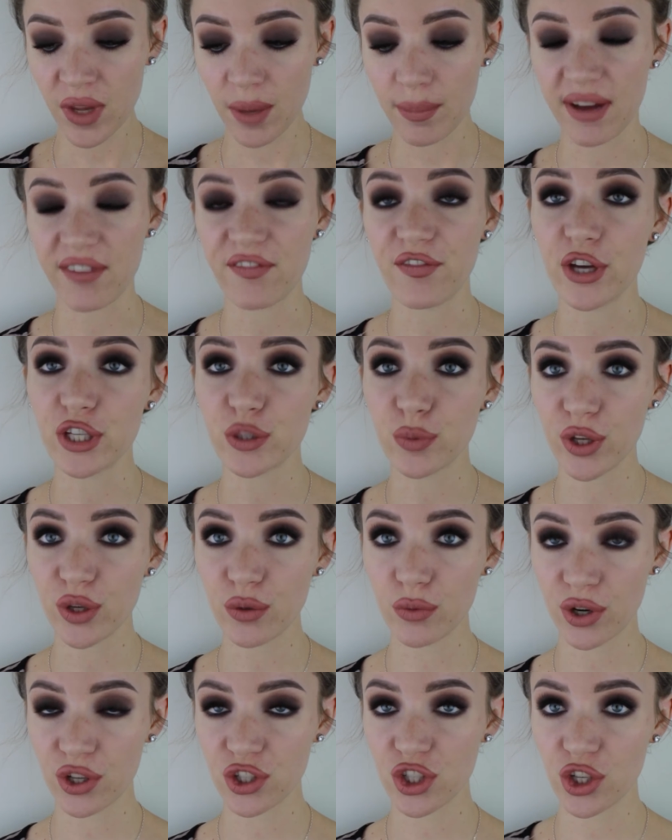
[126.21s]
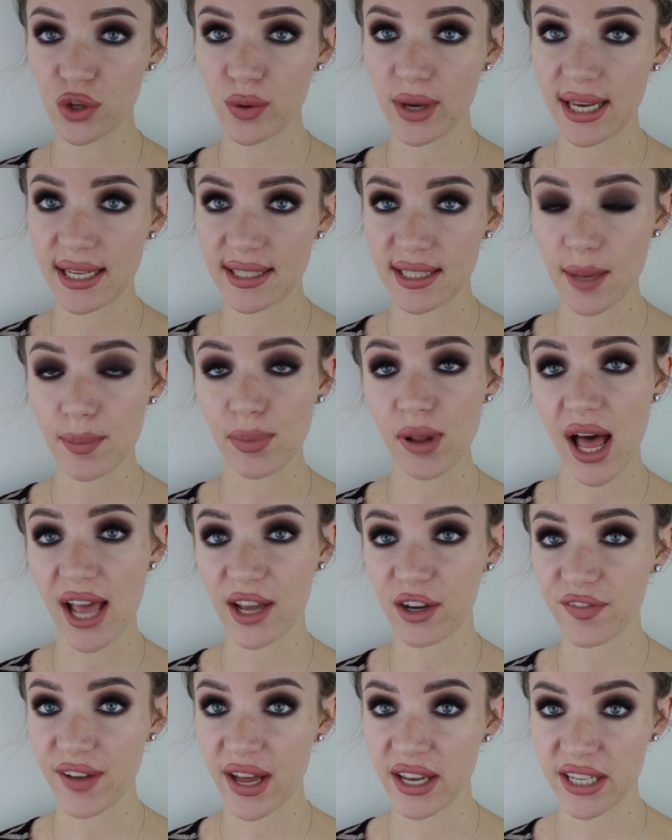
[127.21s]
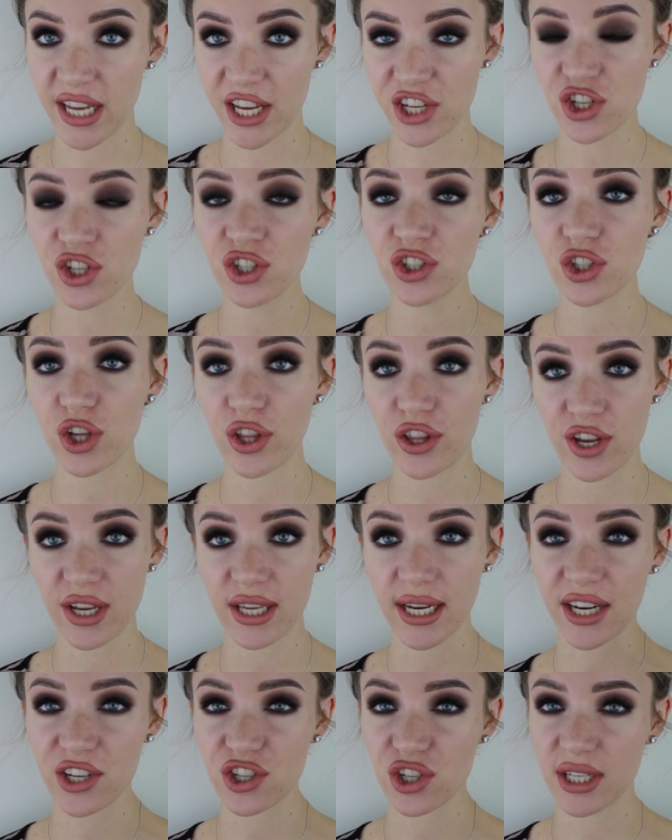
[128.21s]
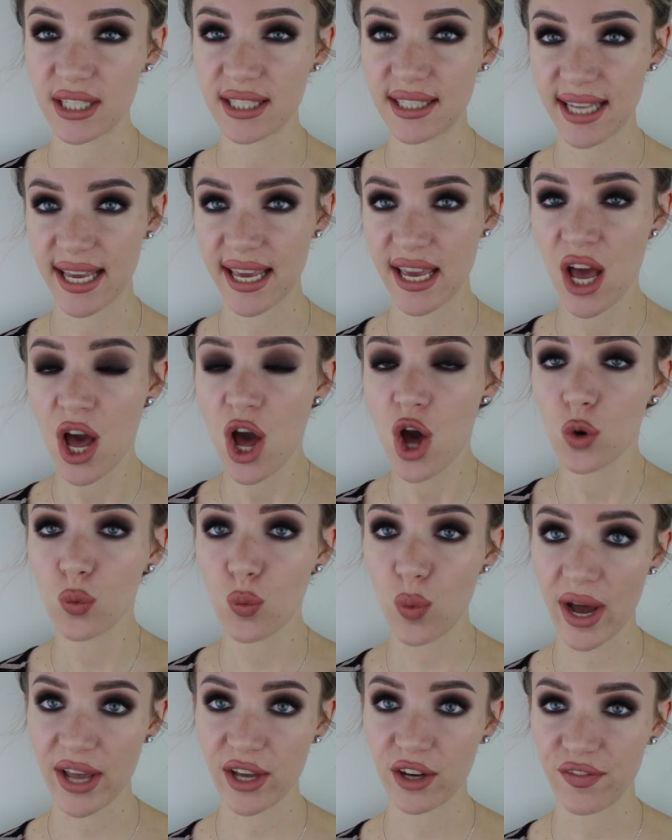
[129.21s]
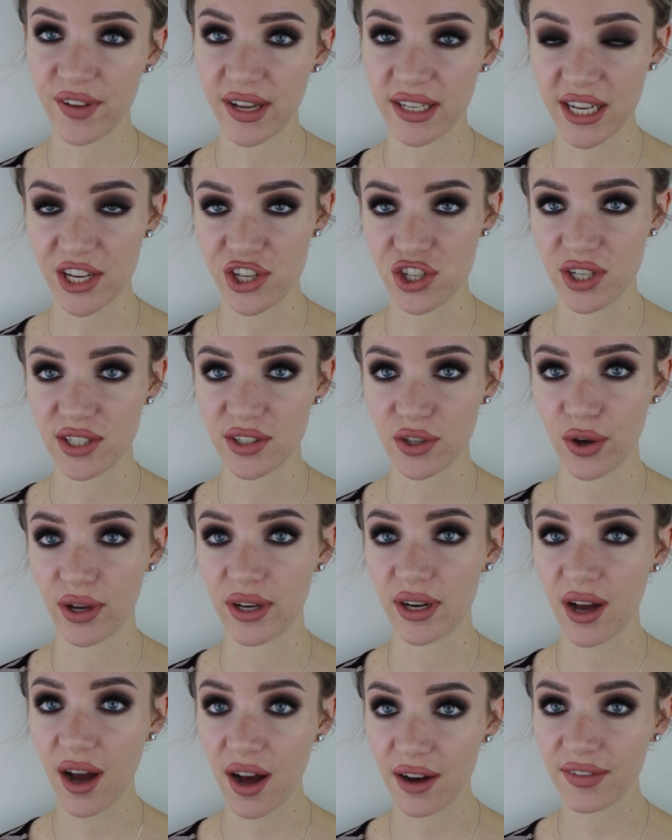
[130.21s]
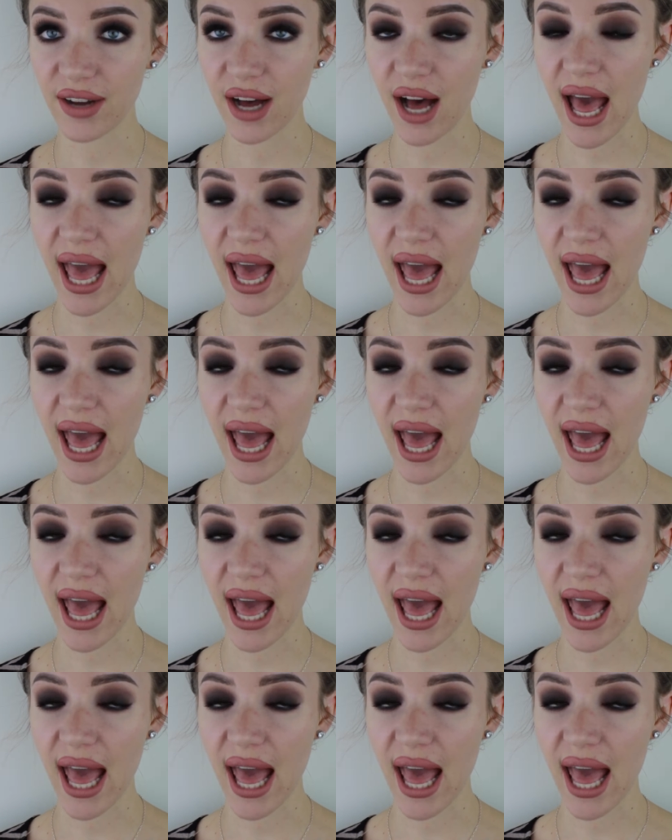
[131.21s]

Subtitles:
But first what you want to do is apply your foundation so that you can actually see where your foundation is going to cover